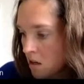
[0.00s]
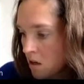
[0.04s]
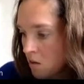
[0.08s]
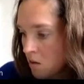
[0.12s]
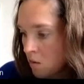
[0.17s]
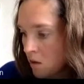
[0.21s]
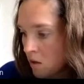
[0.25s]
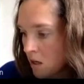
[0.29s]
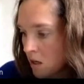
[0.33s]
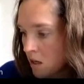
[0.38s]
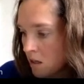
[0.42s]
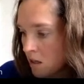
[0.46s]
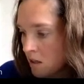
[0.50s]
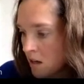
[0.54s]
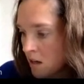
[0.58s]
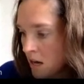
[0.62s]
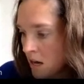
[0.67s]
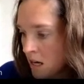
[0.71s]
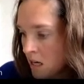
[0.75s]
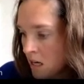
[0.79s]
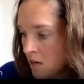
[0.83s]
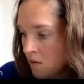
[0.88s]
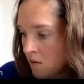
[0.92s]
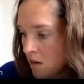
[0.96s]
We get
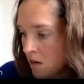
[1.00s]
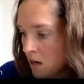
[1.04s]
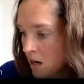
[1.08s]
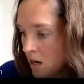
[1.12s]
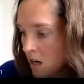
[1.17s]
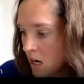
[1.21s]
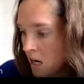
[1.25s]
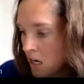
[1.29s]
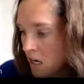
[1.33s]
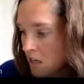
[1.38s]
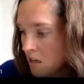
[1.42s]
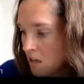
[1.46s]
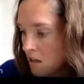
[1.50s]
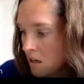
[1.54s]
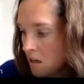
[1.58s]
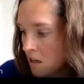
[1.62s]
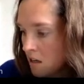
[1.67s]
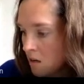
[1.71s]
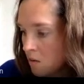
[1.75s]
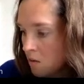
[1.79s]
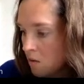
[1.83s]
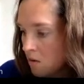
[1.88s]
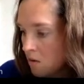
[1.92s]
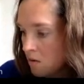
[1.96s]
negative 8
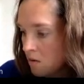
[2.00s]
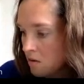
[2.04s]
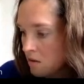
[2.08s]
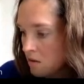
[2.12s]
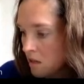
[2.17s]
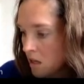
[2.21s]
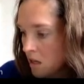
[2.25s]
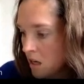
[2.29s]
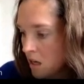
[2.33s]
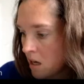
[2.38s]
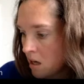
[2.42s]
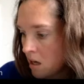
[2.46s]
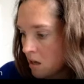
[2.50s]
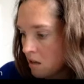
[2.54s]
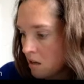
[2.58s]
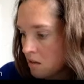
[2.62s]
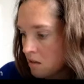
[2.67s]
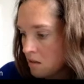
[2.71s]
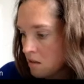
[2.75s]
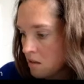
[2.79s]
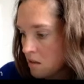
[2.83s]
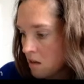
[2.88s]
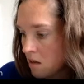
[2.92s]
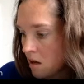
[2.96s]
equals
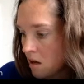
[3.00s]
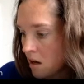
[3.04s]
8.